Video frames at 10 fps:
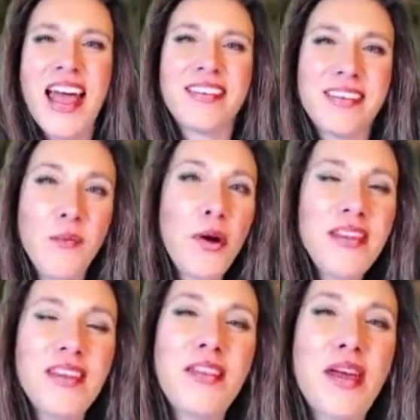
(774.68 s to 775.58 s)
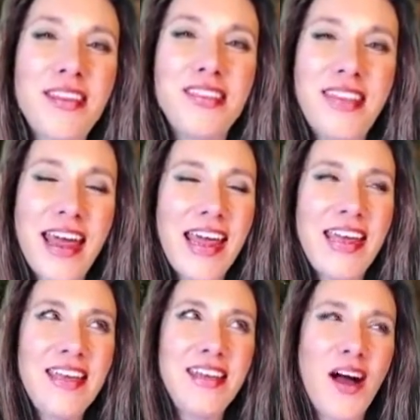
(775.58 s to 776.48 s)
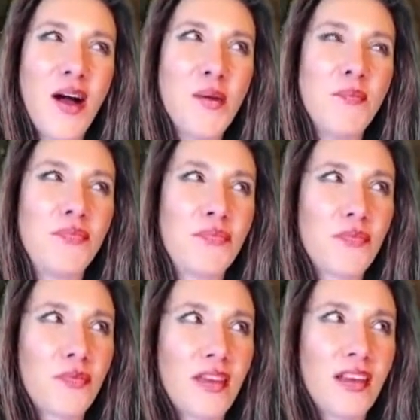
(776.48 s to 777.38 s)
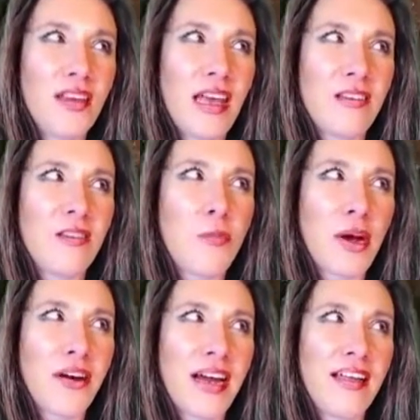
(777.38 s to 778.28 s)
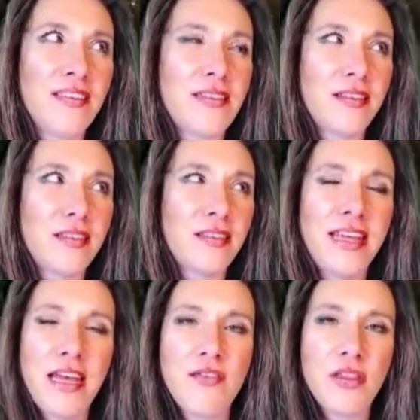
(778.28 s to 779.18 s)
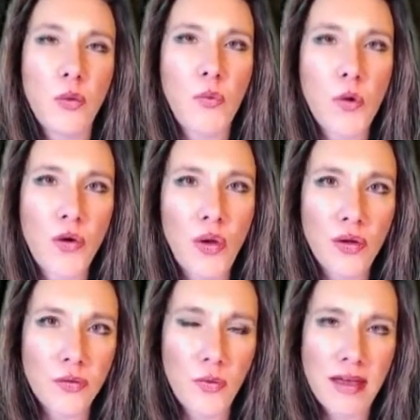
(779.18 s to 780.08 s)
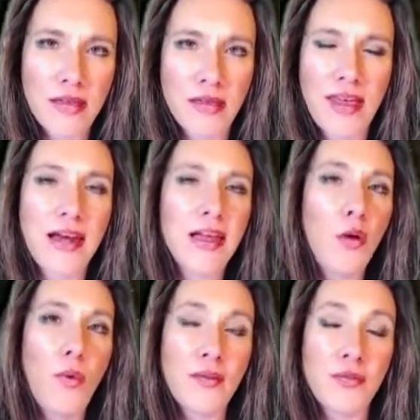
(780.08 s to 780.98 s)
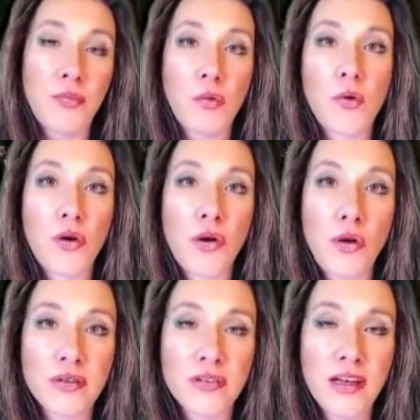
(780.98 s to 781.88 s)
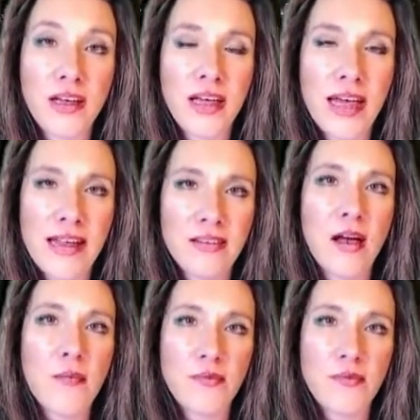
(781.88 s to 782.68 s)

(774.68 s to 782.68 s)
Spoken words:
someone that they experienced leaving the world with, getting away from the world in some